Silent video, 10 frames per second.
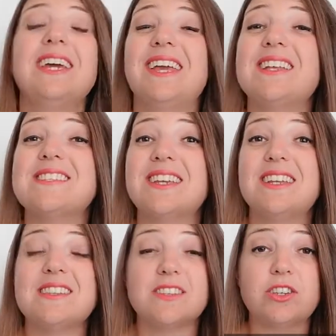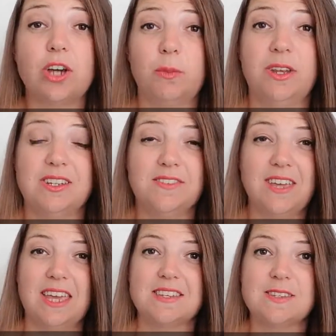it's in its nominative
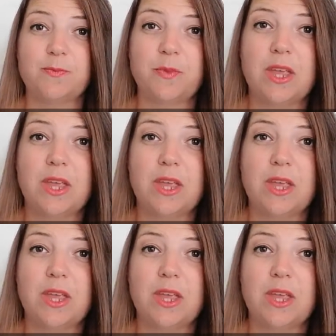case.